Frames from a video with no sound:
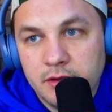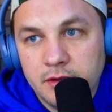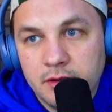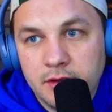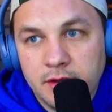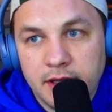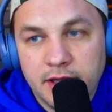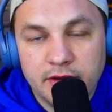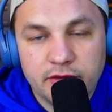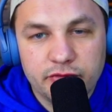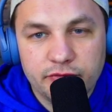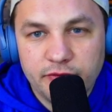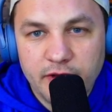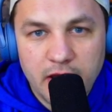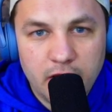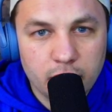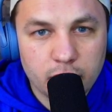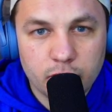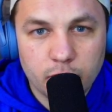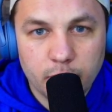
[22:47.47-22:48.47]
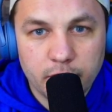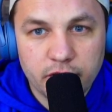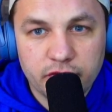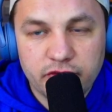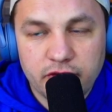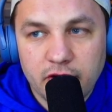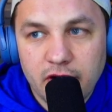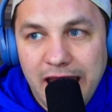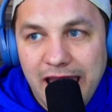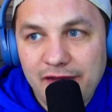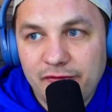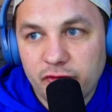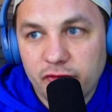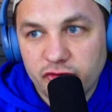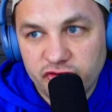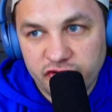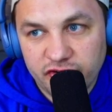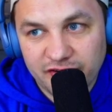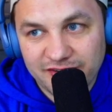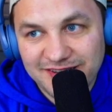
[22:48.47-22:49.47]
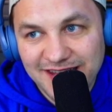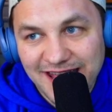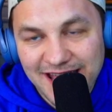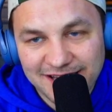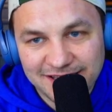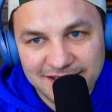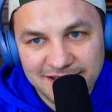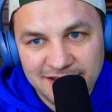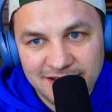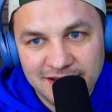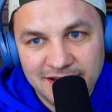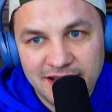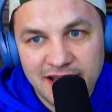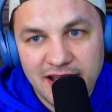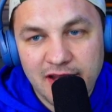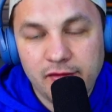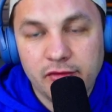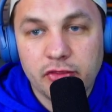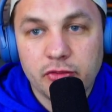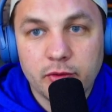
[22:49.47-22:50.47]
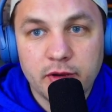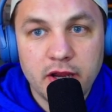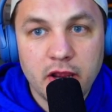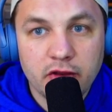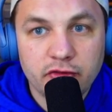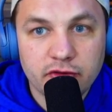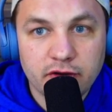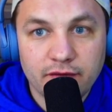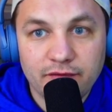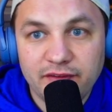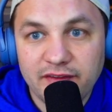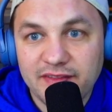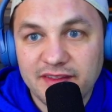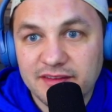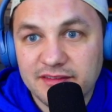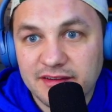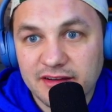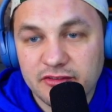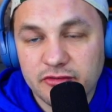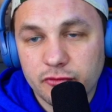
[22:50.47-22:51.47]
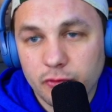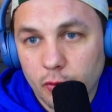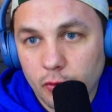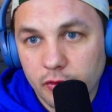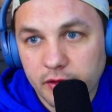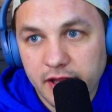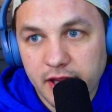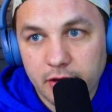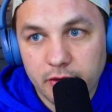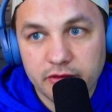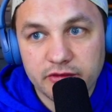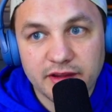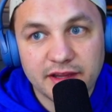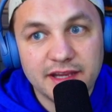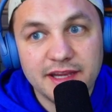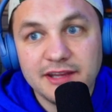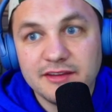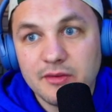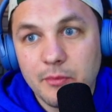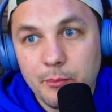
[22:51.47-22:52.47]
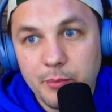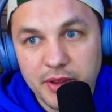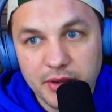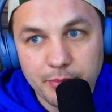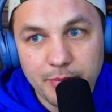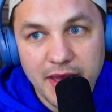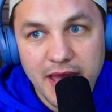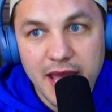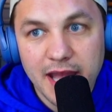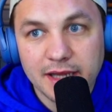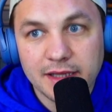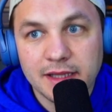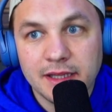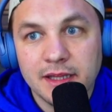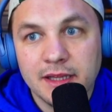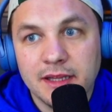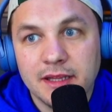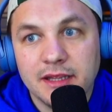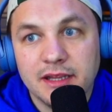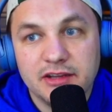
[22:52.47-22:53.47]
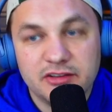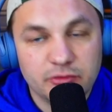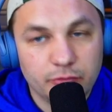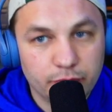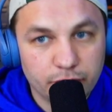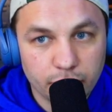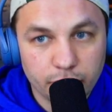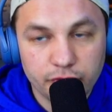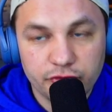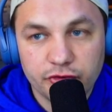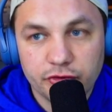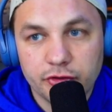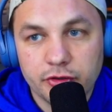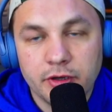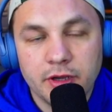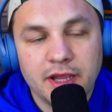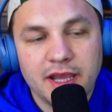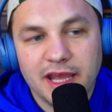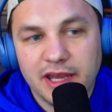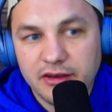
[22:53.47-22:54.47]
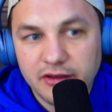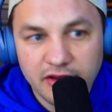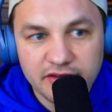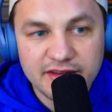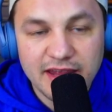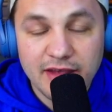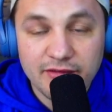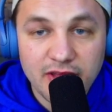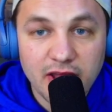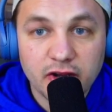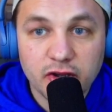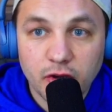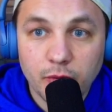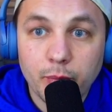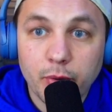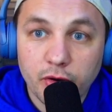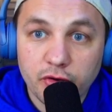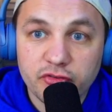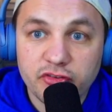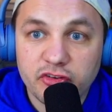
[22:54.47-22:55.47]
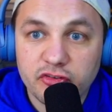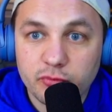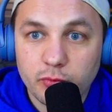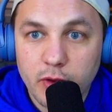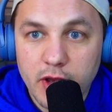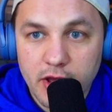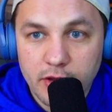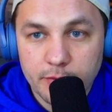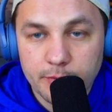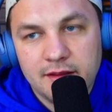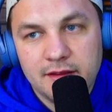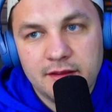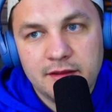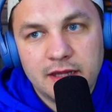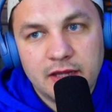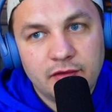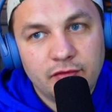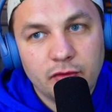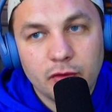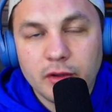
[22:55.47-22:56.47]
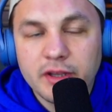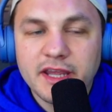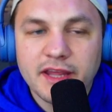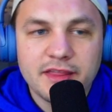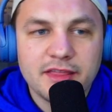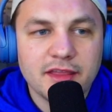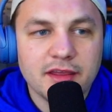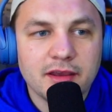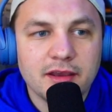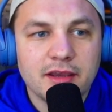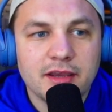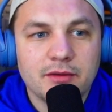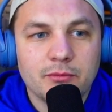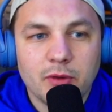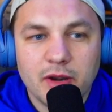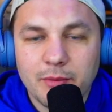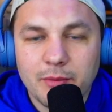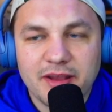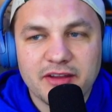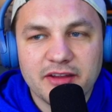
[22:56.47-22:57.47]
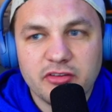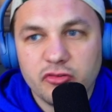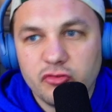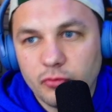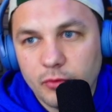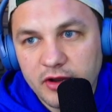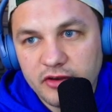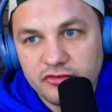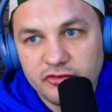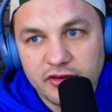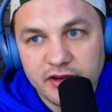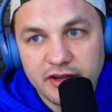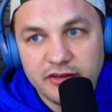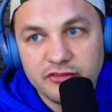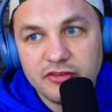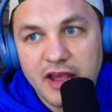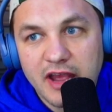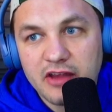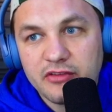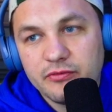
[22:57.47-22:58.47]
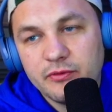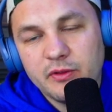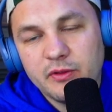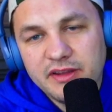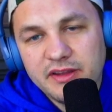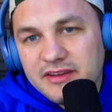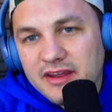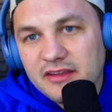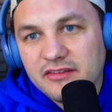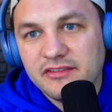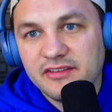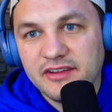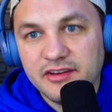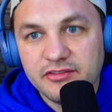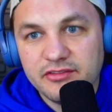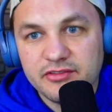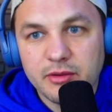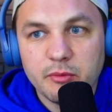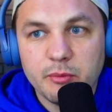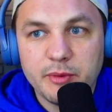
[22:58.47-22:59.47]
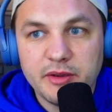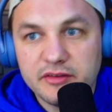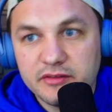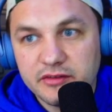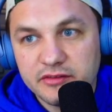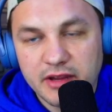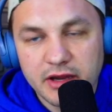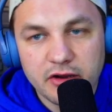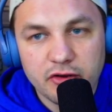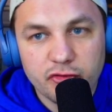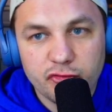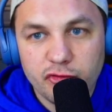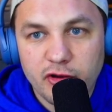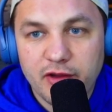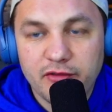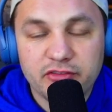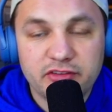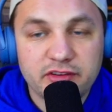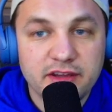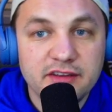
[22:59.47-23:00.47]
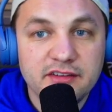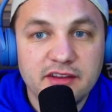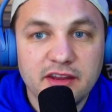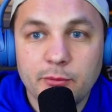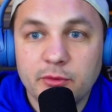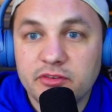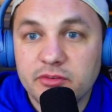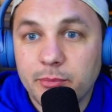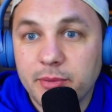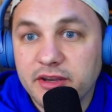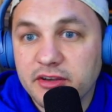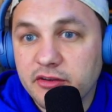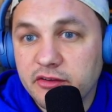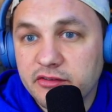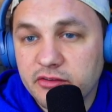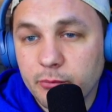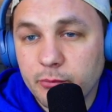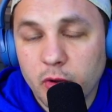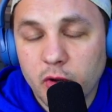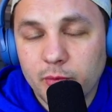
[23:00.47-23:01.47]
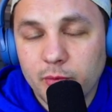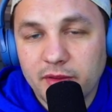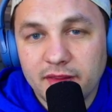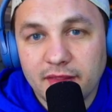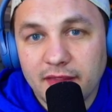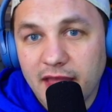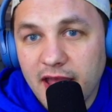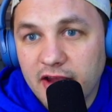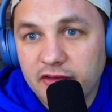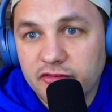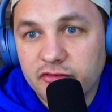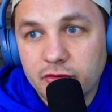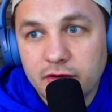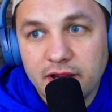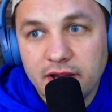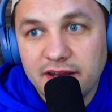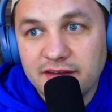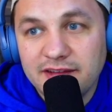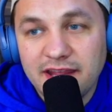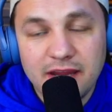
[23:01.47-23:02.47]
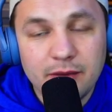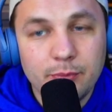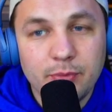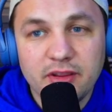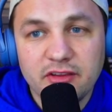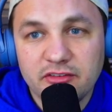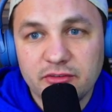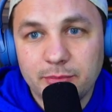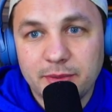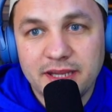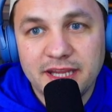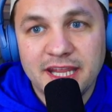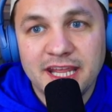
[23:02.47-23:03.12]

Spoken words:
in his final careers there at Virginia Tech, having 356 total carries. Like, he's a big back, he's a bruiser, and does have that good burst as well. If you look at the running back situation in Jacksonville, it does leave some to be desired. Travis Etienne was a big disappointment last year, and Tank Bigsby,